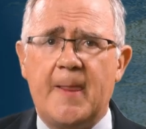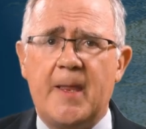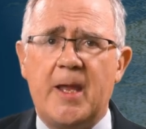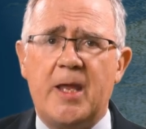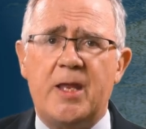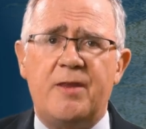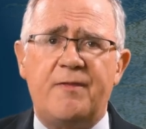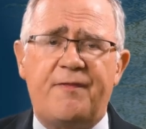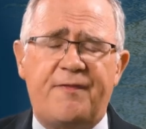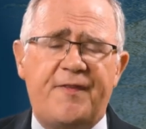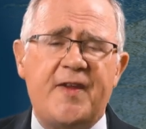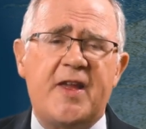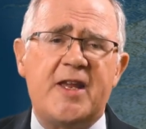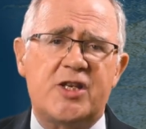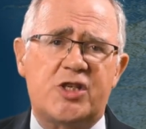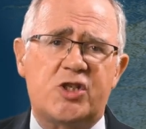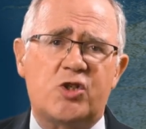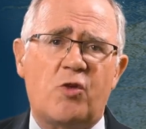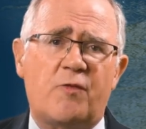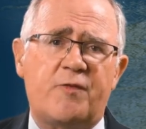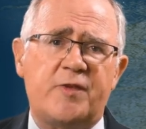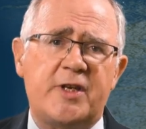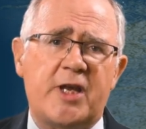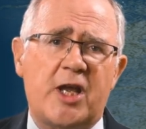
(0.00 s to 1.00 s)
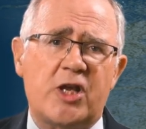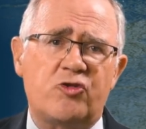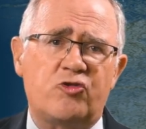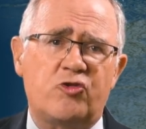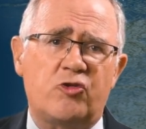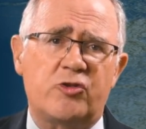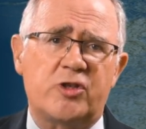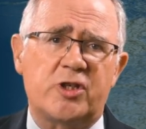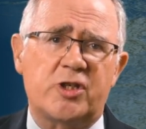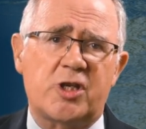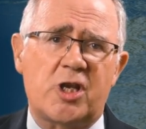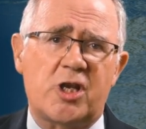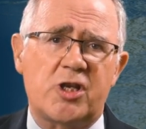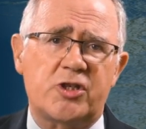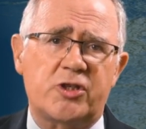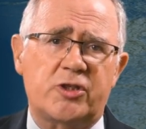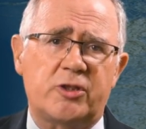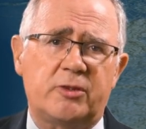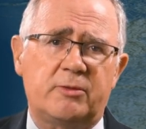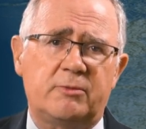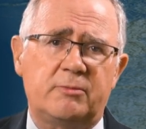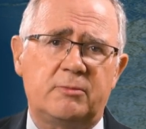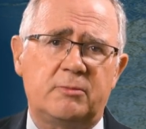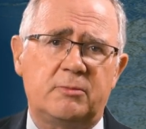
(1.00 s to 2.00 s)
in the face of a natural
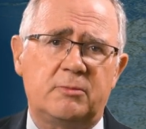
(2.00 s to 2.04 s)
disaster.